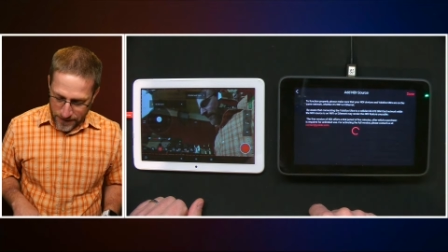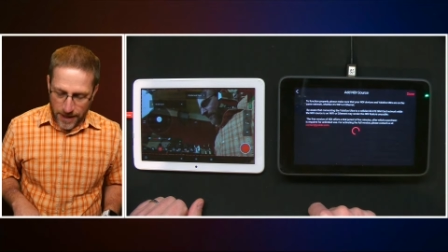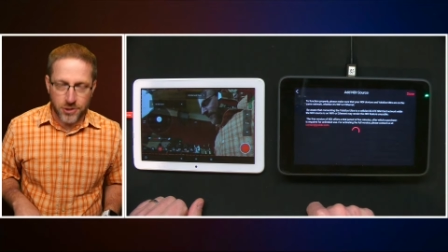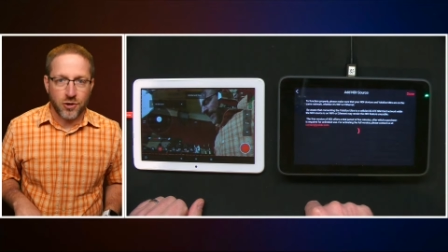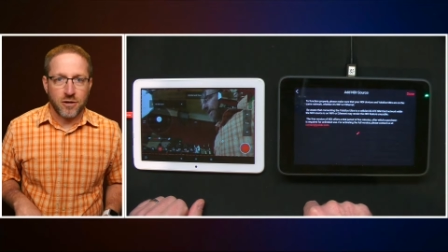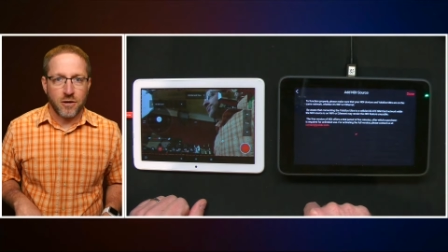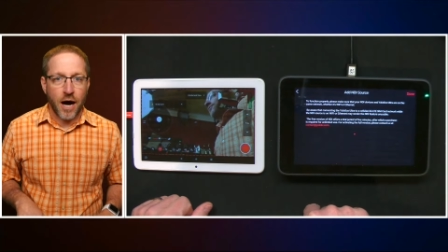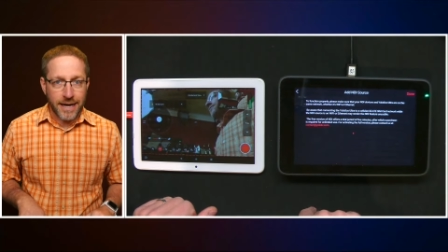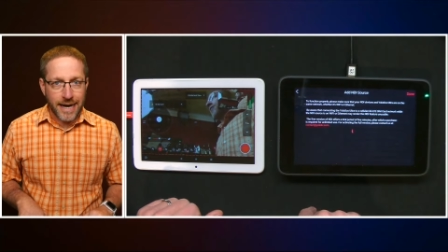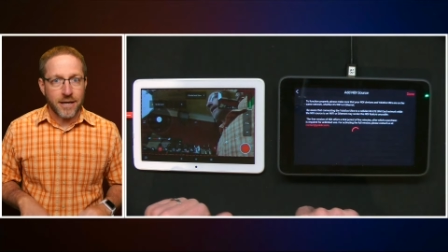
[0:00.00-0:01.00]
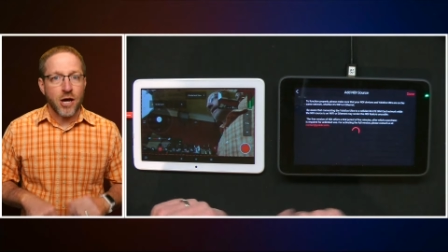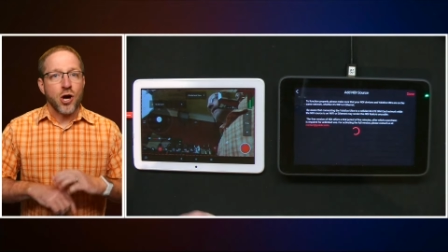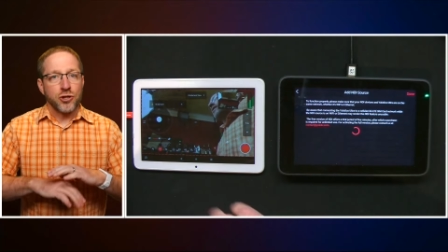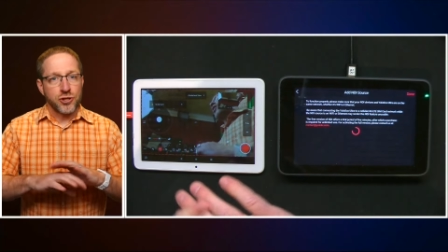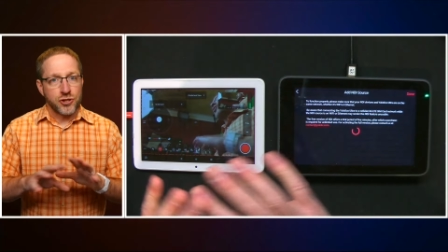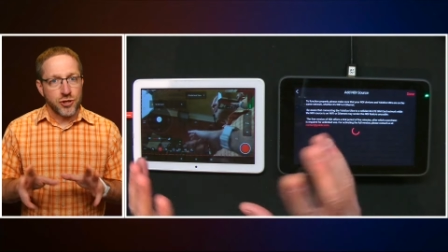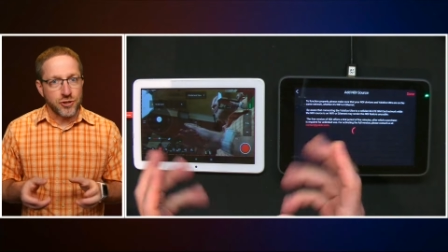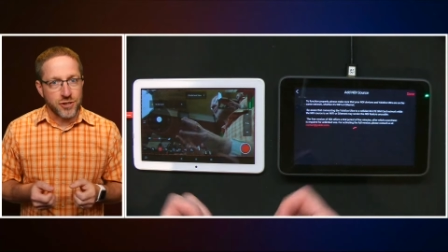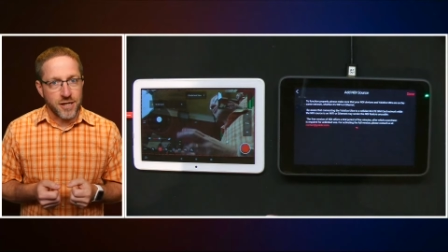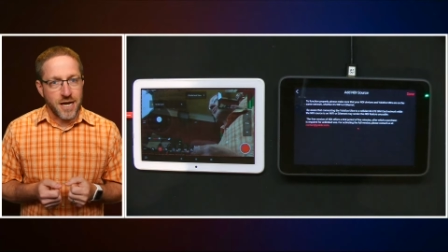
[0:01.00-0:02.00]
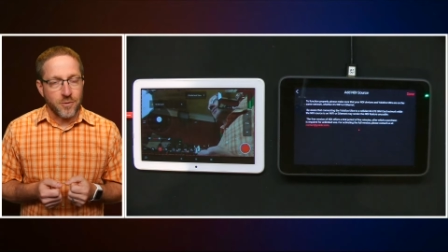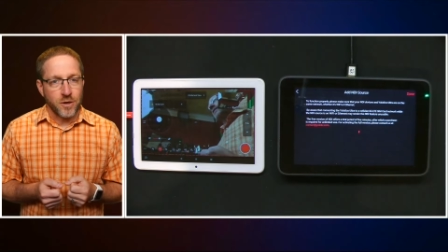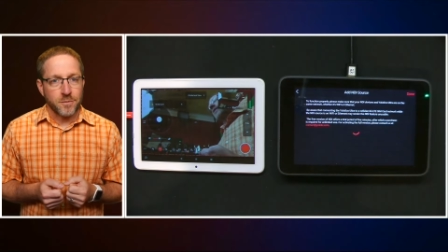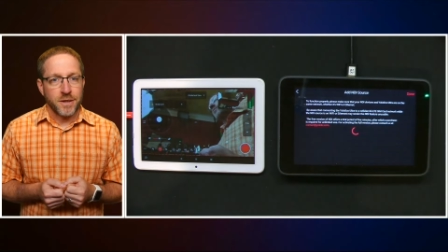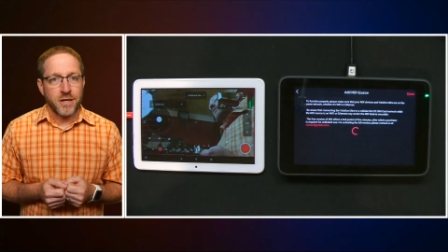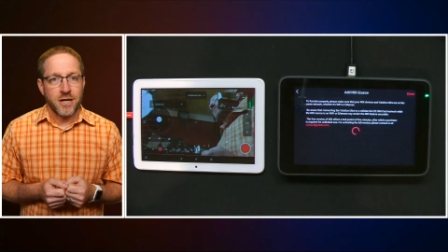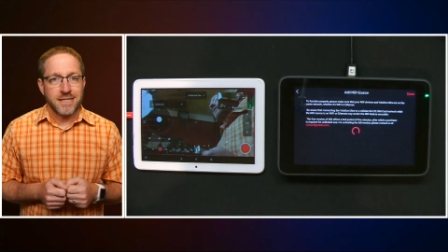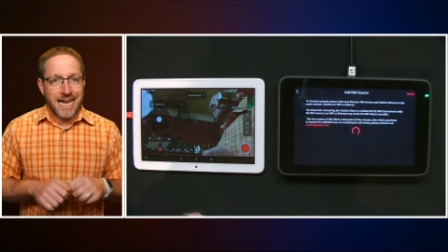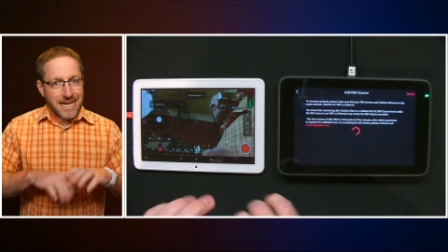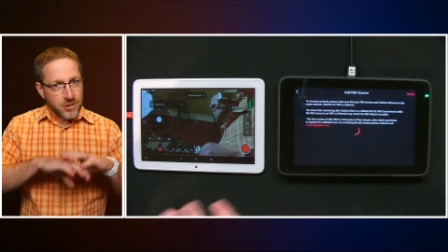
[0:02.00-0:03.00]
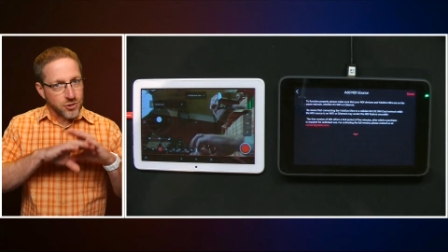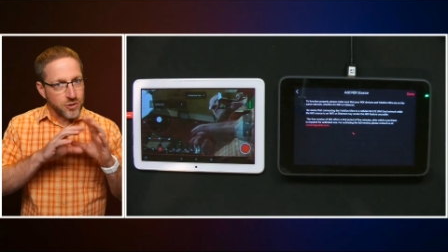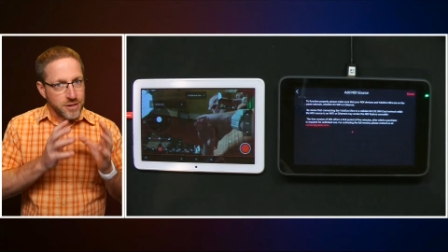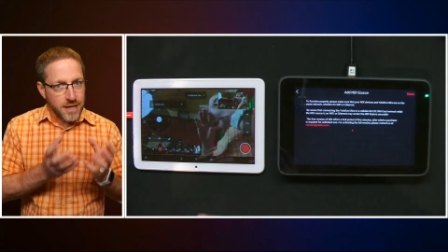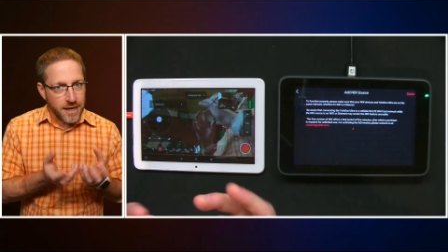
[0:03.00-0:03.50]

it's going to, again, search the network because it has to do this